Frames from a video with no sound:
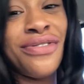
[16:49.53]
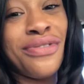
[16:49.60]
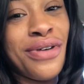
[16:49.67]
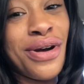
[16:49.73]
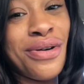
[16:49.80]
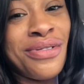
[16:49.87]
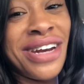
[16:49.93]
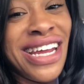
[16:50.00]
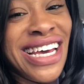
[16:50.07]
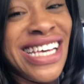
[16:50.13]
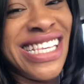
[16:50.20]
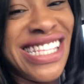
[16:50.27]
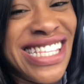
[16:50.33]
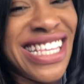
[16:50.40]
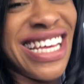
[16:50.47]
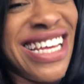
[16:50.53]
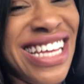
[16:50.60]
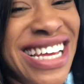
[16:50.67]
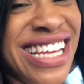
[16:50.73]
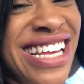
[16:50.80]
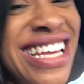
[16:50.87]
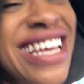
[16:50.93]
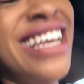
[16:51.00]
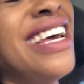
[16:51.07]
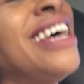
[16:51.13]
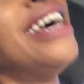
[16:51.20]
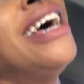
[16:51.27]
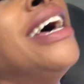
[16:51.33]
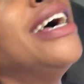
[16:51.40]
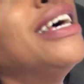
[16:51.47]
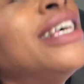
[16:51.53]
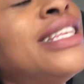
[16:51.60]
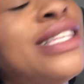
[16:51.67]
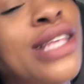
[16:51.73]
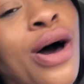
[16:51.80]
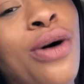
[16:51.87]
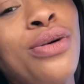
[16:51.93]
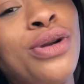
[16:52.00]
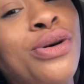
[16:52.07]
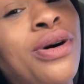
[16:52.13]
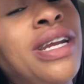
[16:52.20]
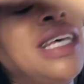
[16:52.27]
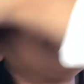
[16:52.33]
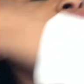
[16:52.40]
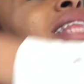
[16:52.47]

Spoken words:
Realness. So during this